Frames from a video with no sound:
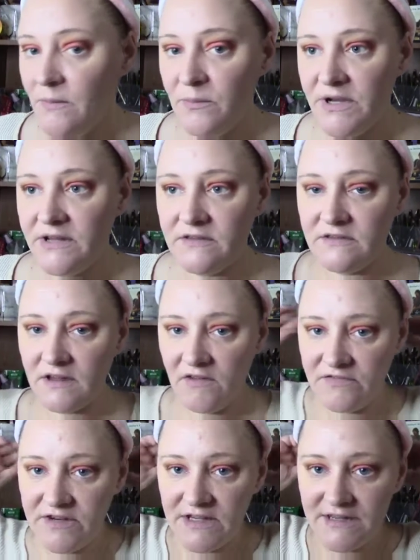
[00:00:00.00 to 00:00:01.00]
But it's
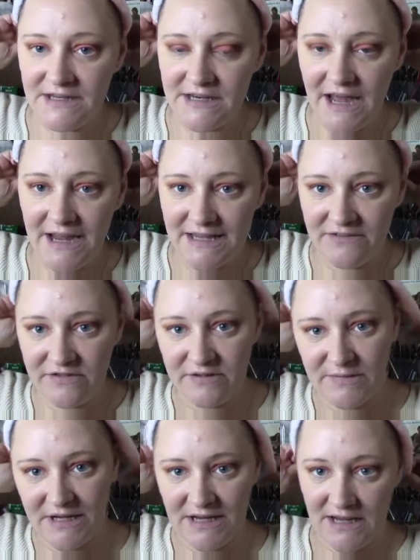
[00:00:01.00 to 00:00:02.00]
definitely not
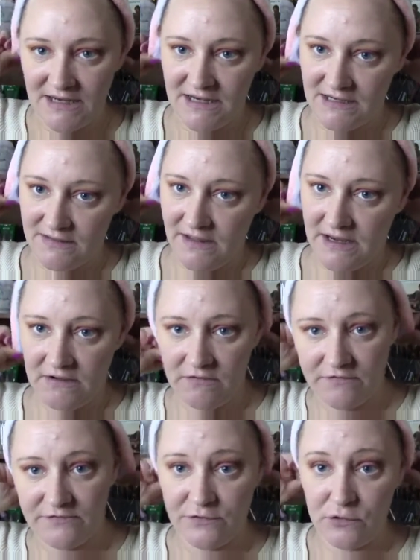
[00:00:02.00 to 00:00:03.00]
giving me any like
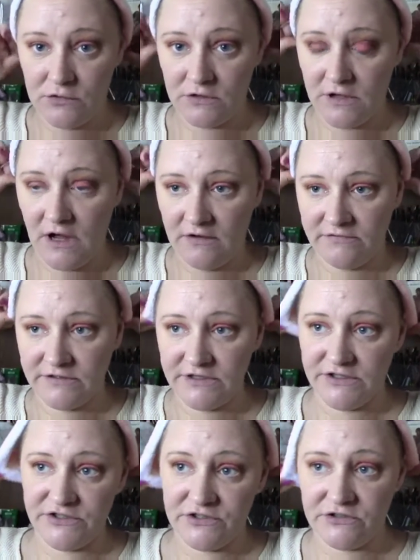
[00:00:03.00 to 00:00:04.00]
full
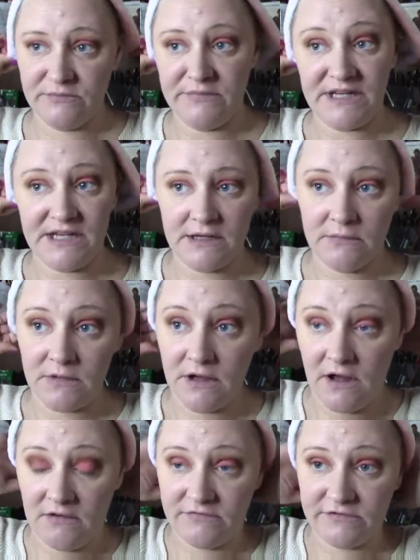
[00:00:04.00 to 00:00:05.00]
coverage or medium
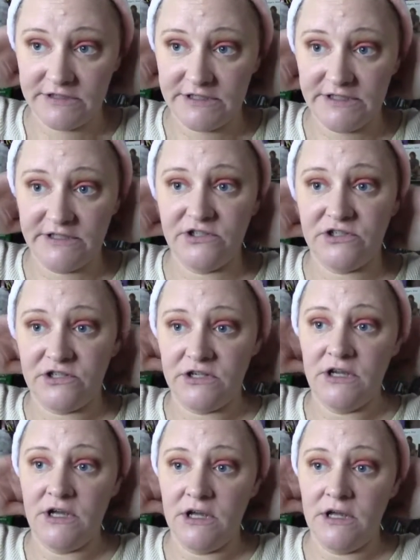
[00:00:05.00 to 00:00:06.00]
coverage.
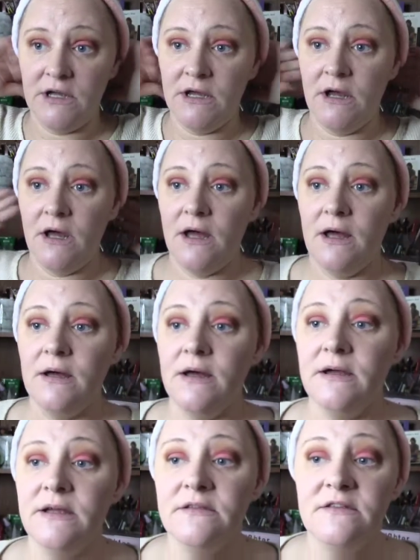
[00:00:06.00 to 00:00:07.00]

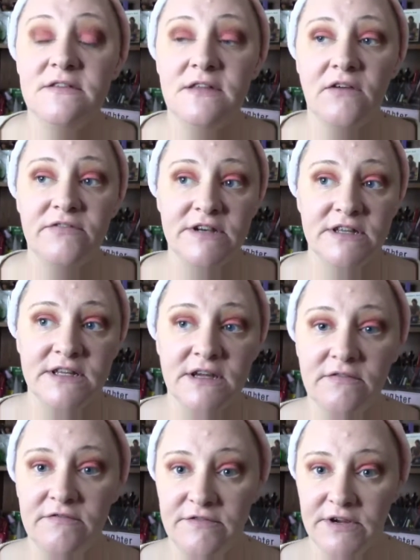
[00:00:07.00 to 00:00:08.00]
It's definitely
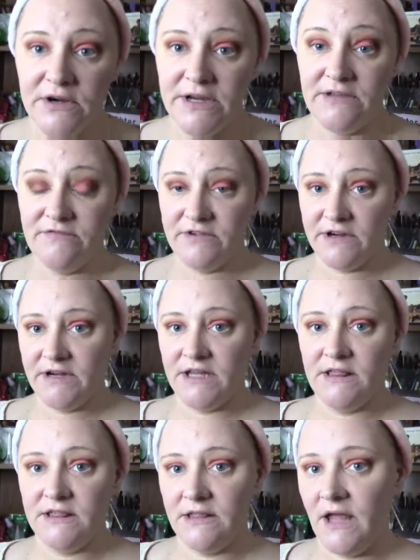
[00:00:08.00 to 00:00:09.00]
a very, very
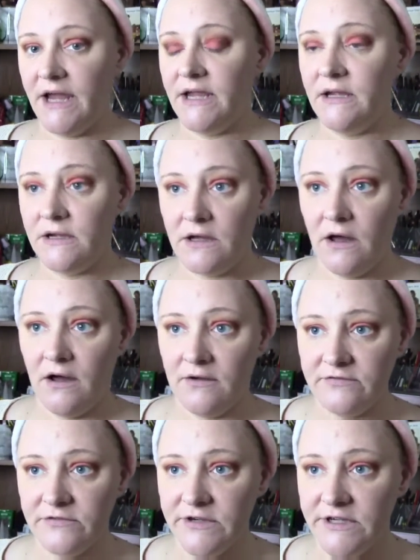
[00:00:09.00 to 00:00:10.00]
light
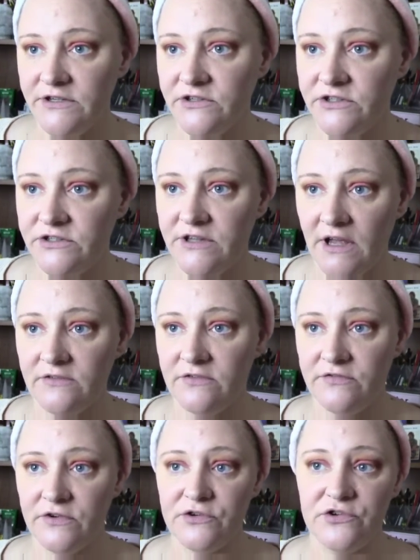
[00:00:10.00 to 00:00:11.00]
coverage, that's
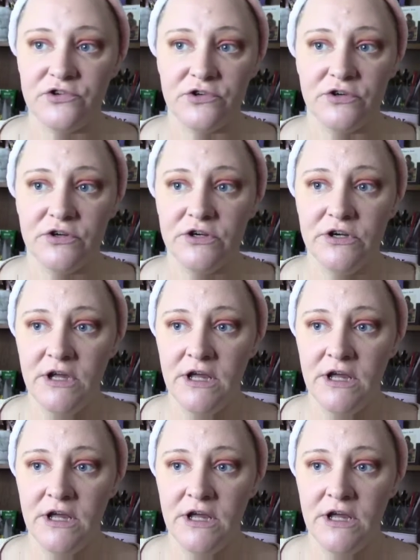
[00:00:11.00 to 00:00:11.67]
for sure.